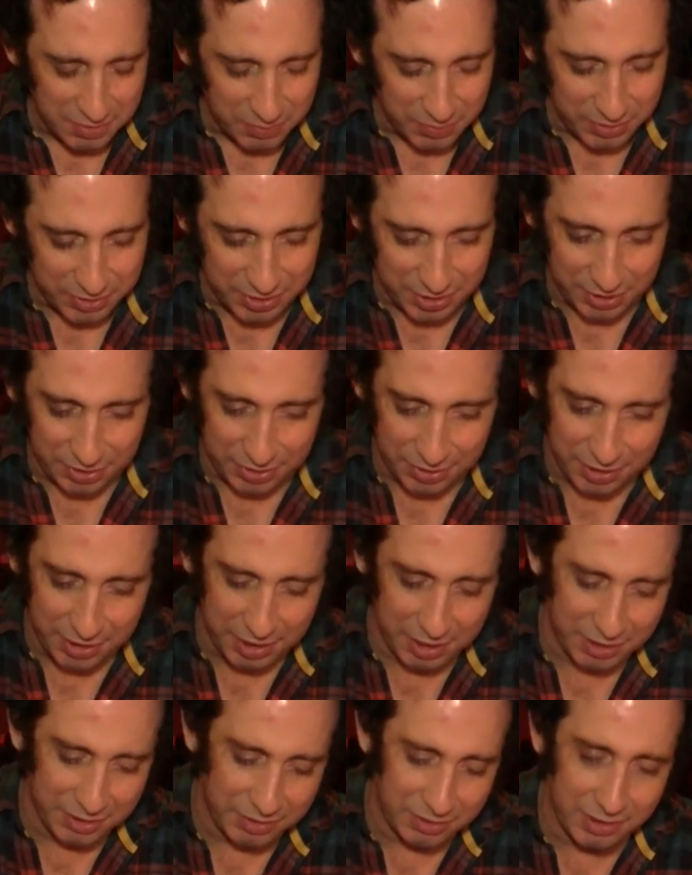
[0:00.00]
which I
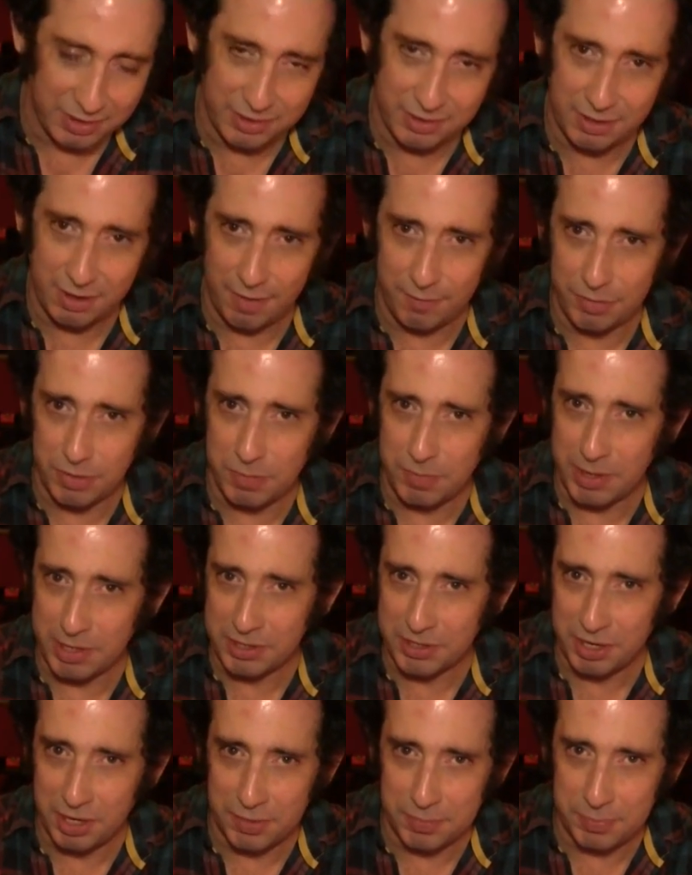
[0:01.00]
think is the stuff that
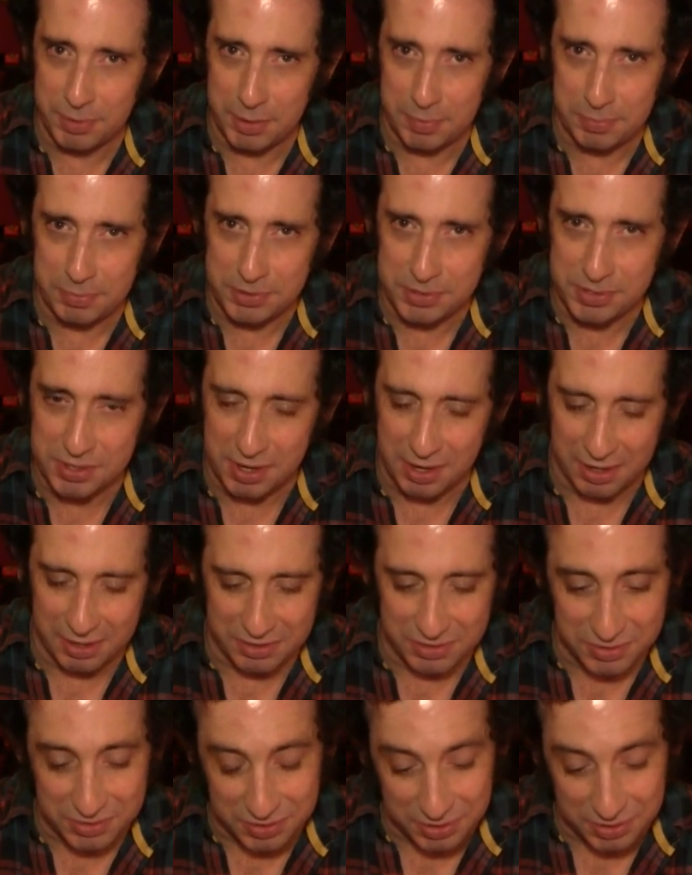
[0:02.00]
makes hot peppers hot.